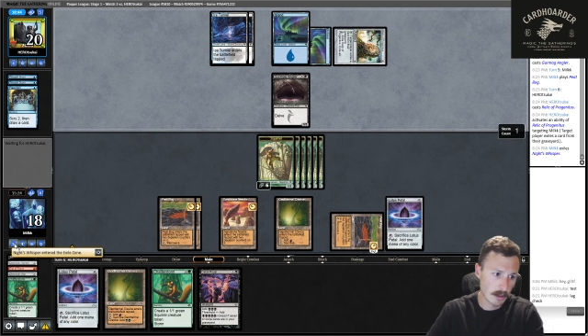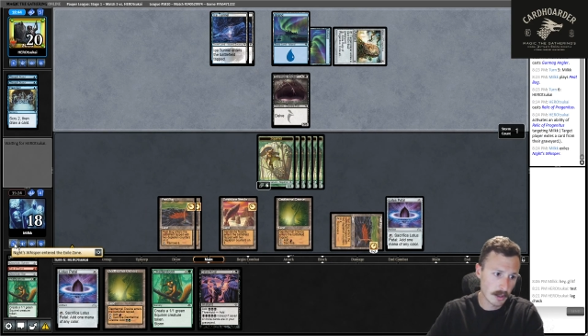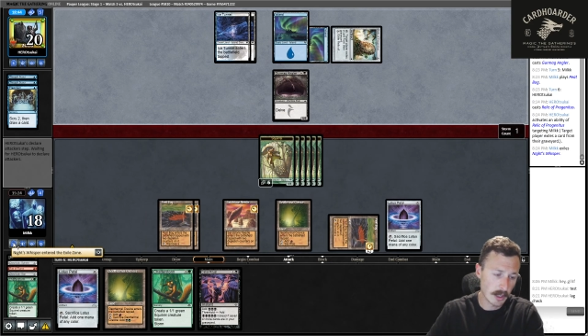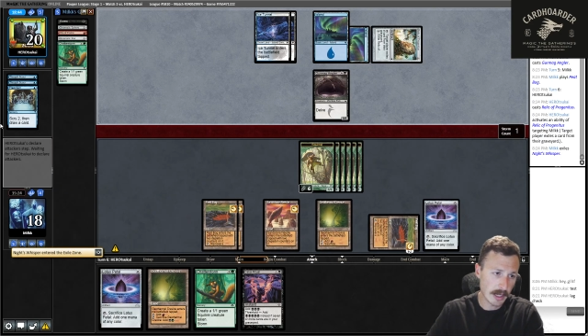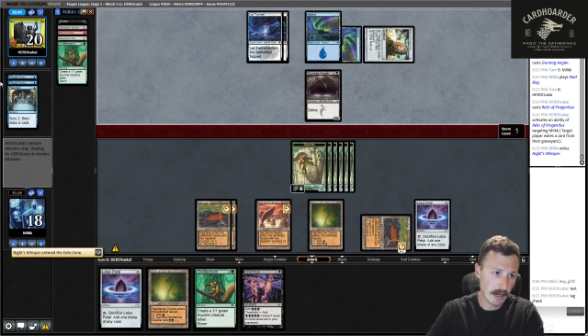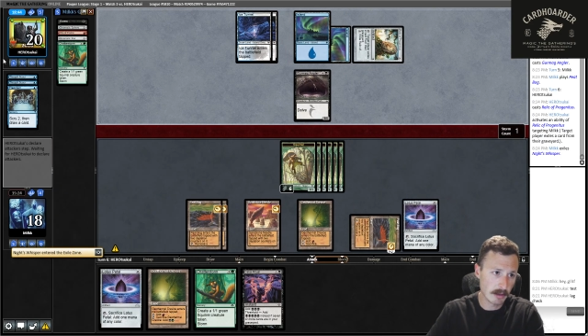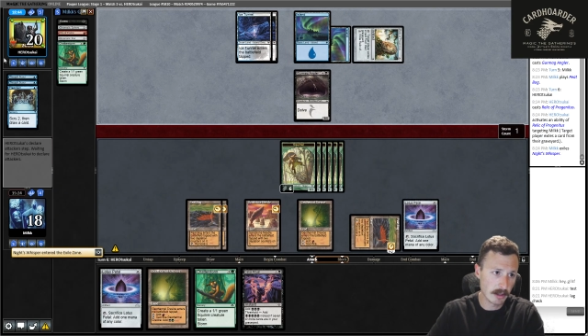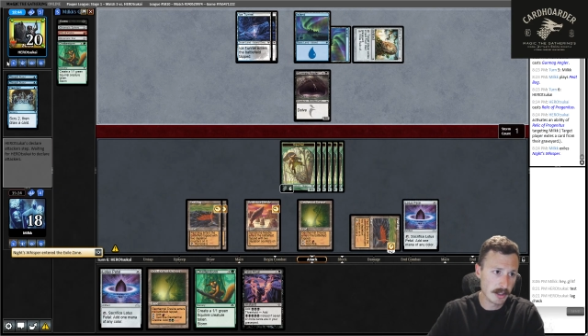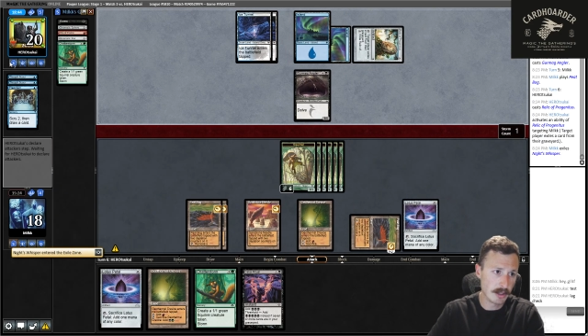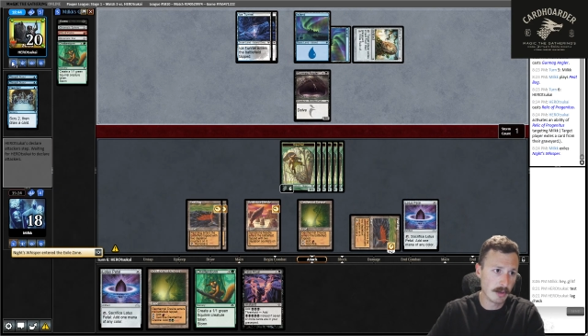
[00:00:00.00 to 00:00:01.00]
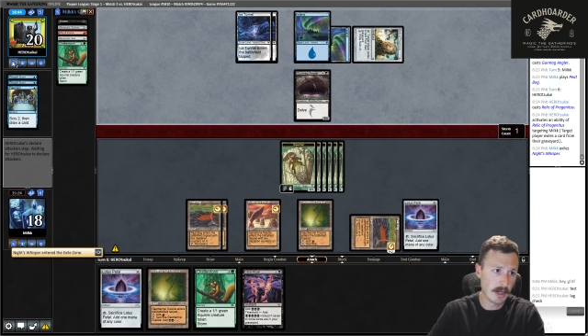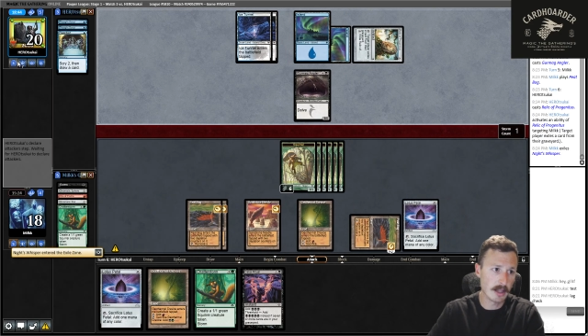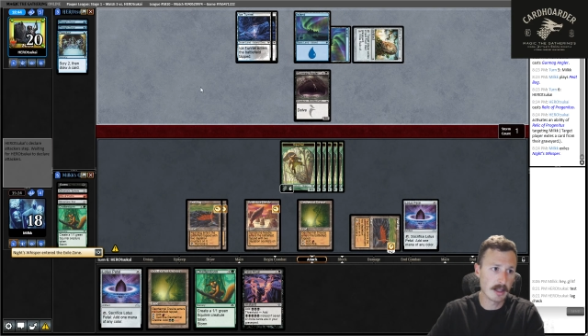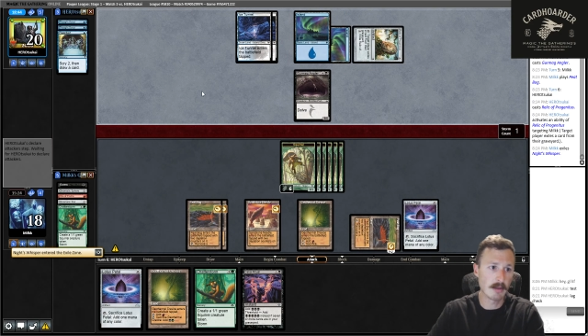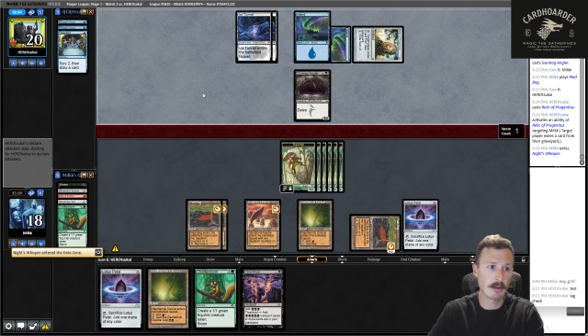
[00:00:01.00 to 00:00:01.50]
I can't really do
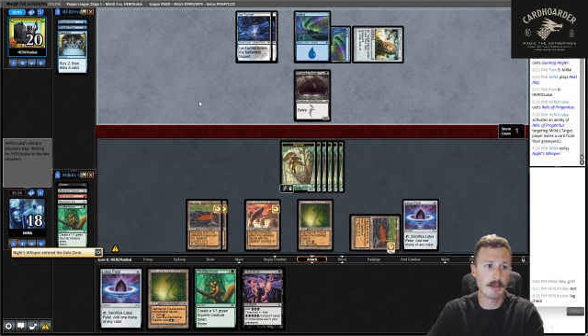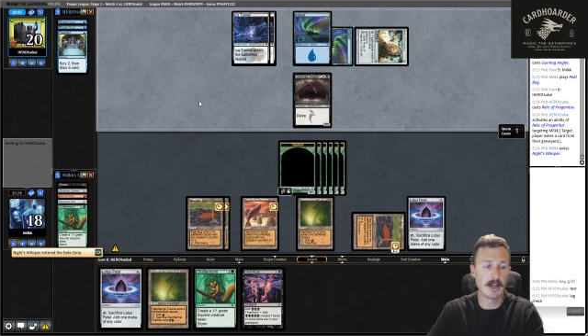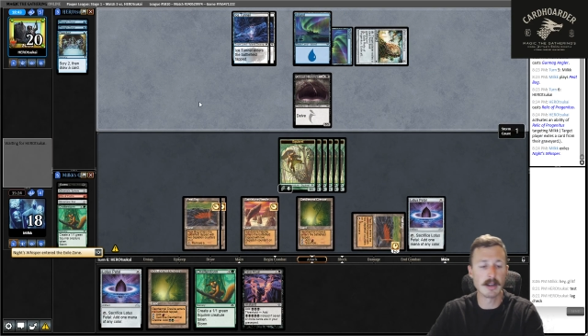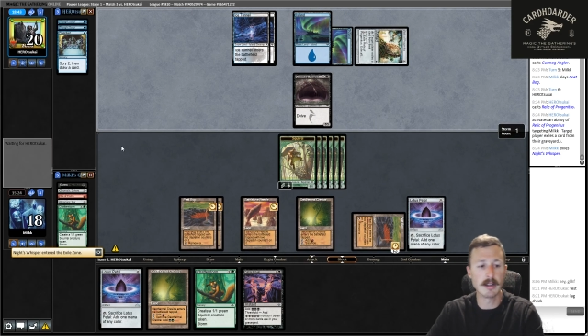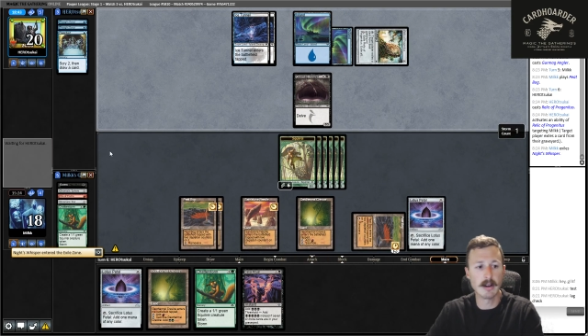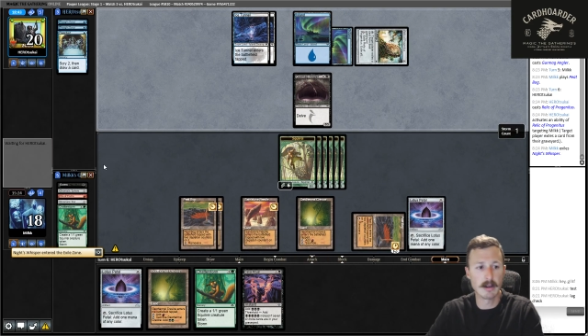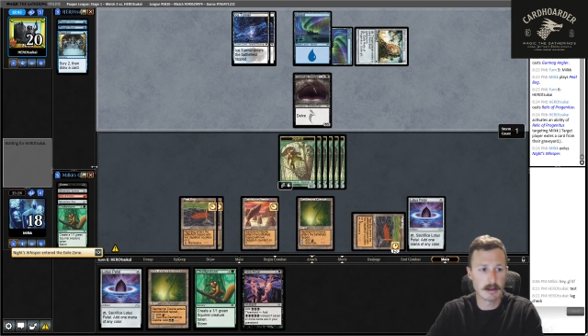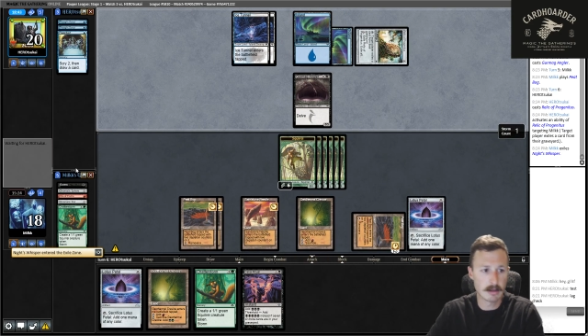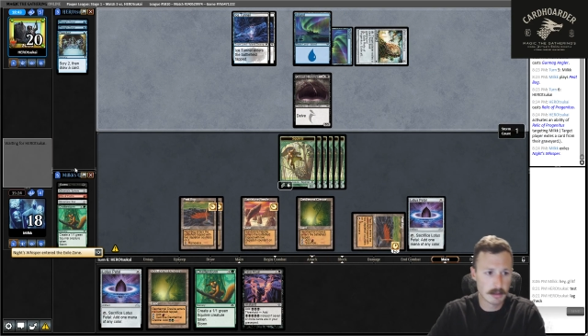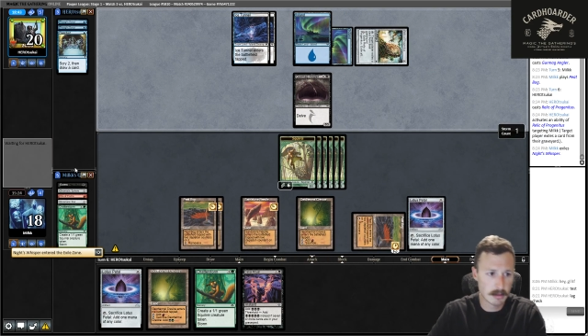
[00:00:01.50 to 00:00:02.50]
anything with my yard.